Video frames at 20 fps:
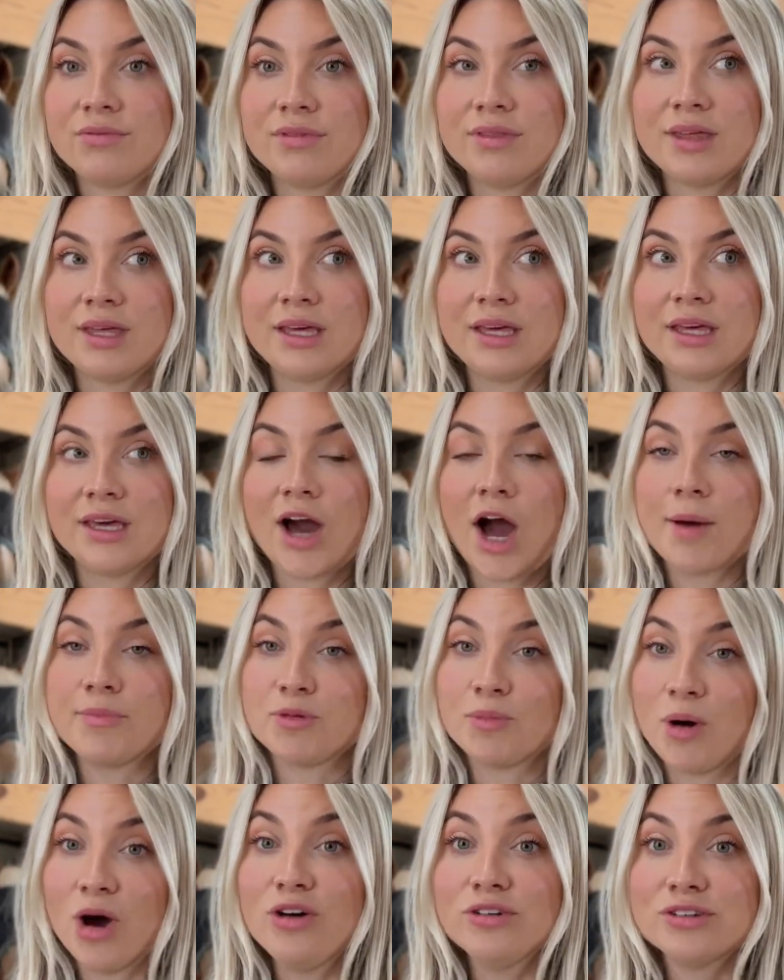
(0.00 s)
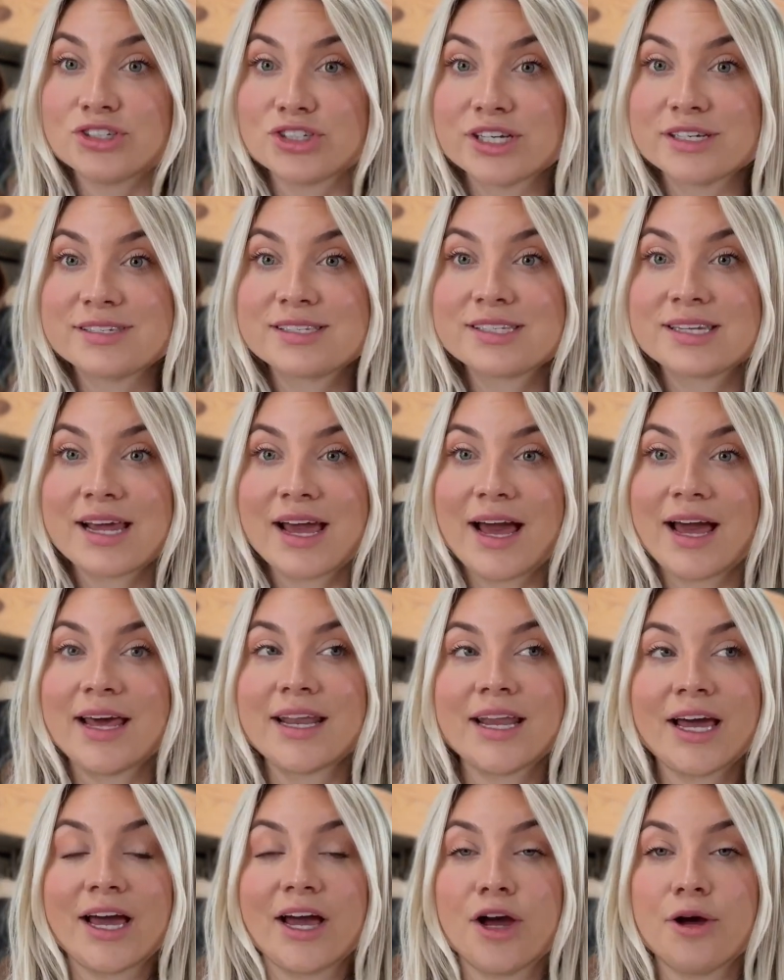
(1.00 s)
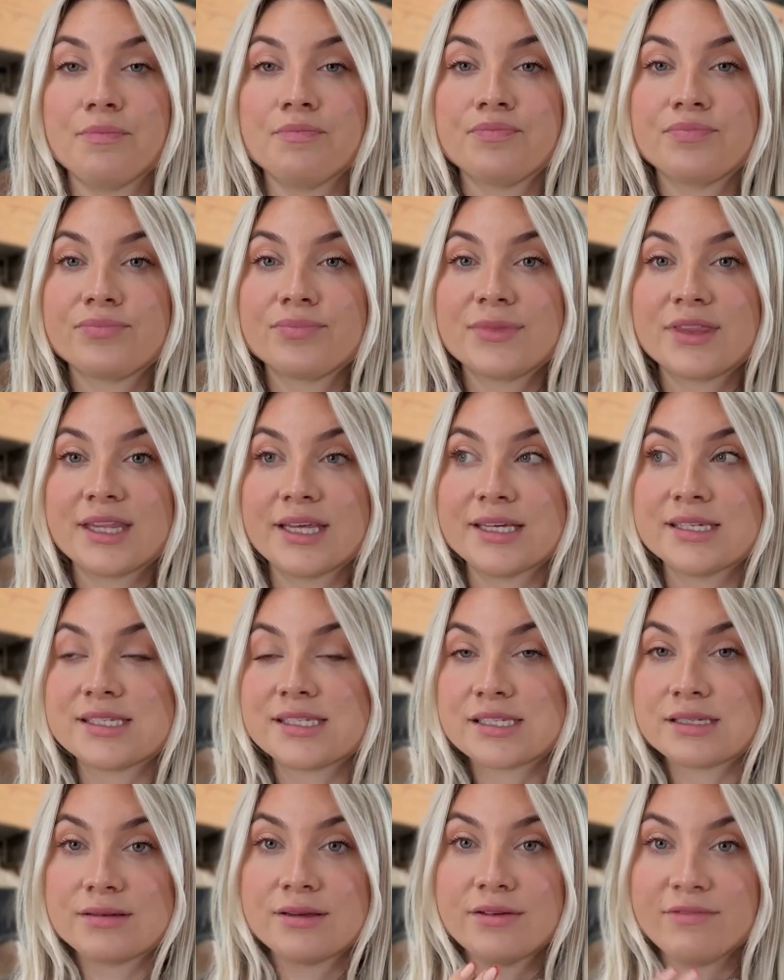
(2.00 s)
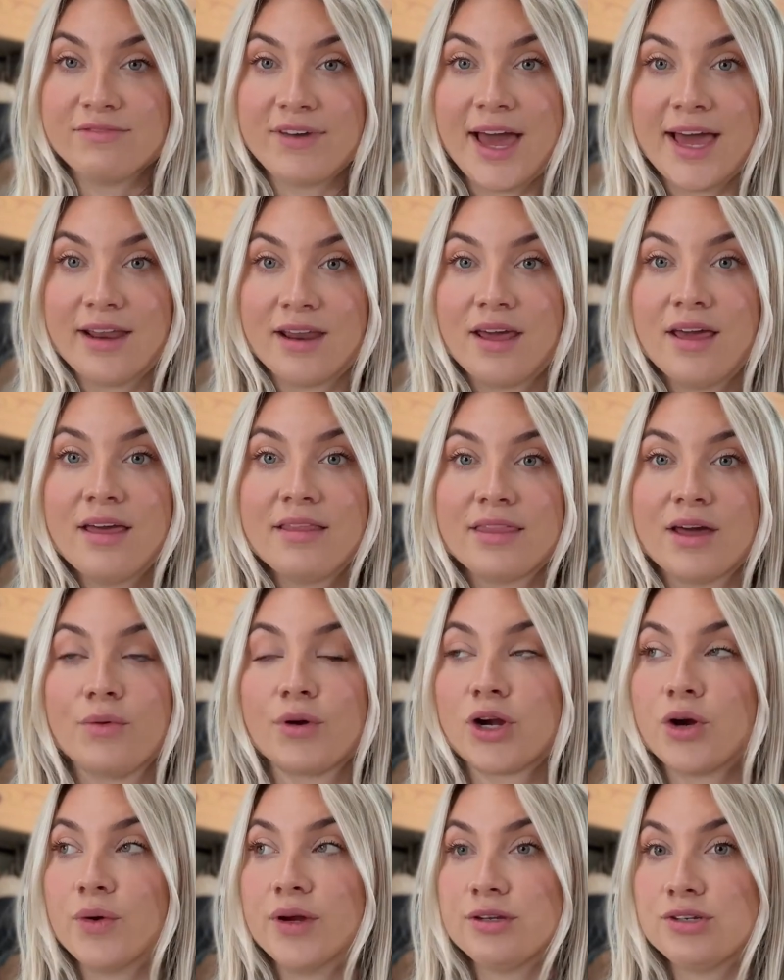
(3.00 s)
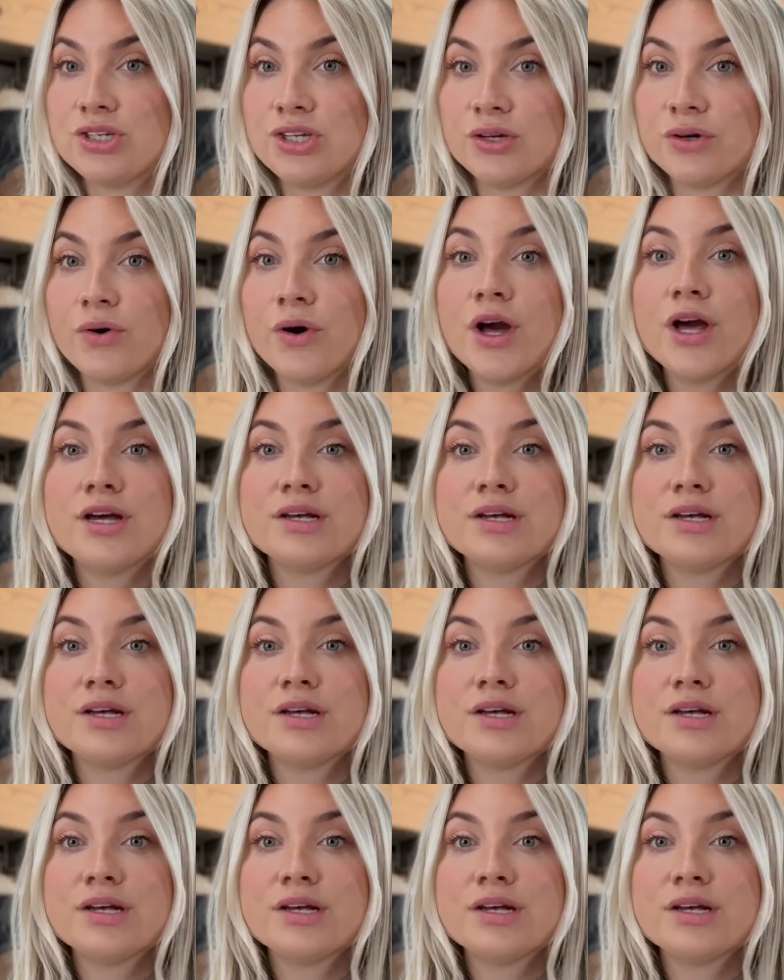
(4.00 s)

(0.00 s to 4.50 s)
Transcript: the ophthalmologist at this vet that we're going to.